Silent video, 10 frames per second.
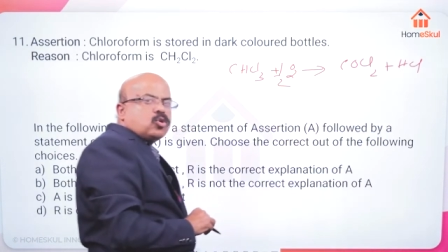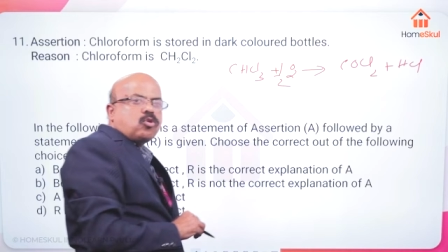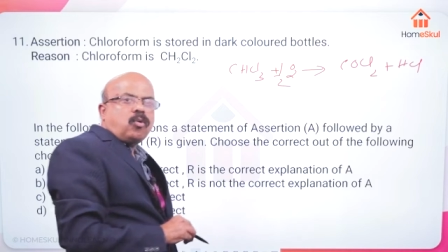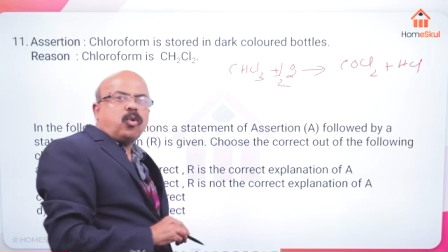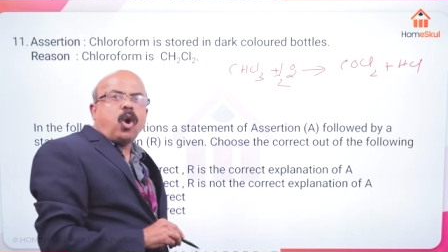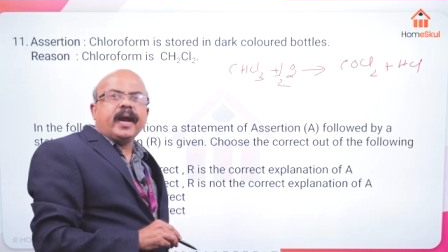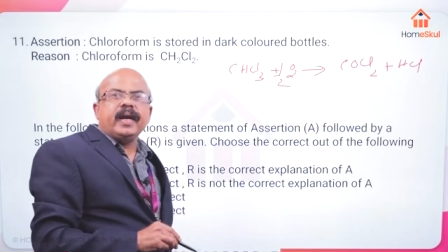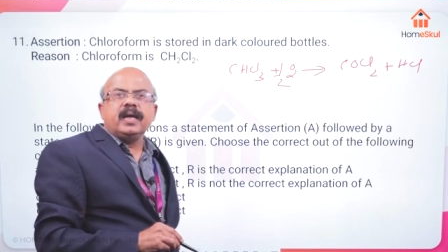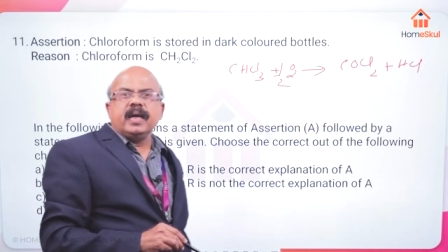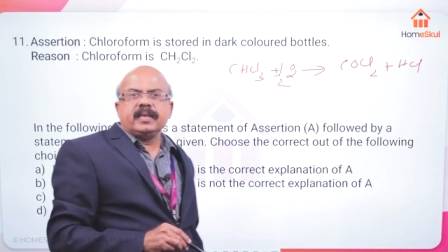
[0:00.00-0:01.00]
to
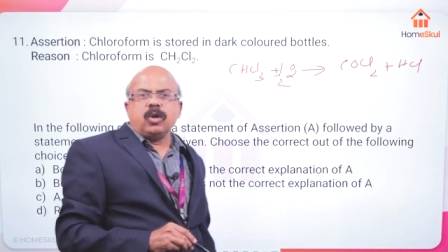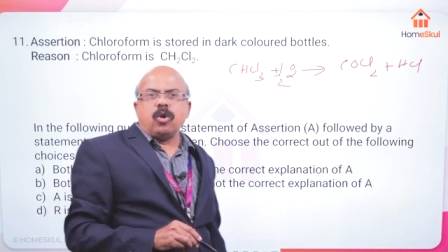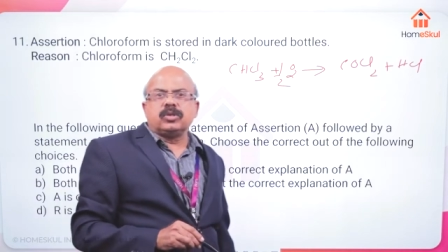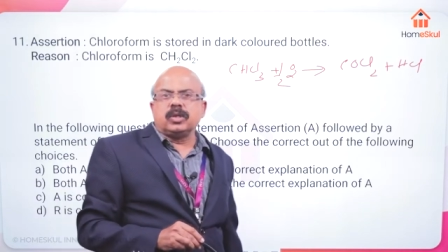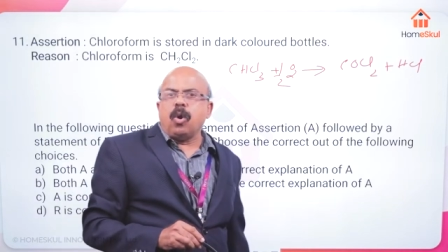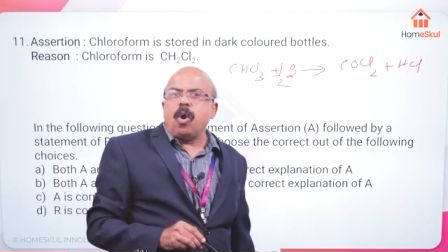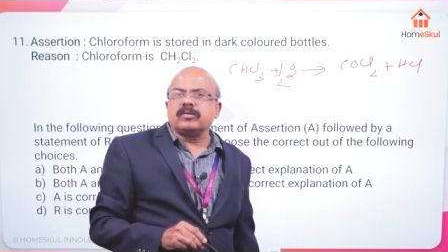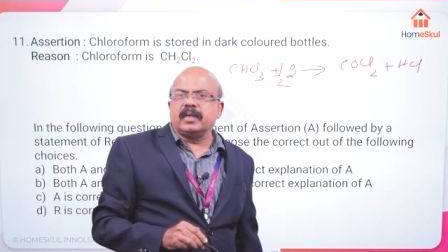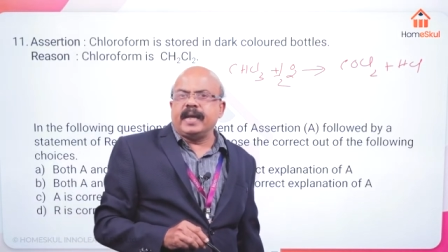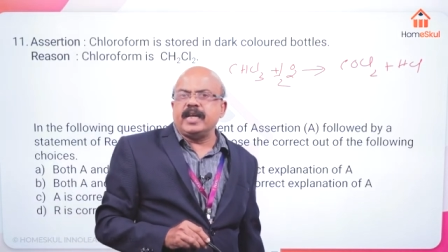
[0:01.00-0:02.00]
avoid the slow
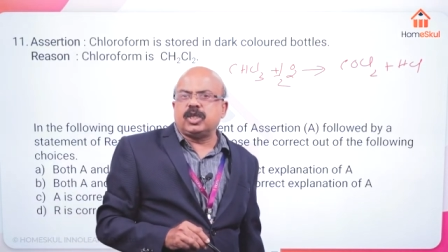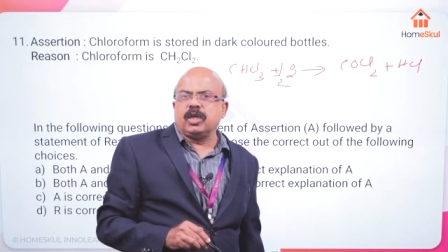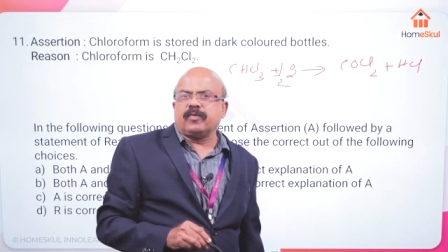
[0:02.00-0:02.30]
oxidation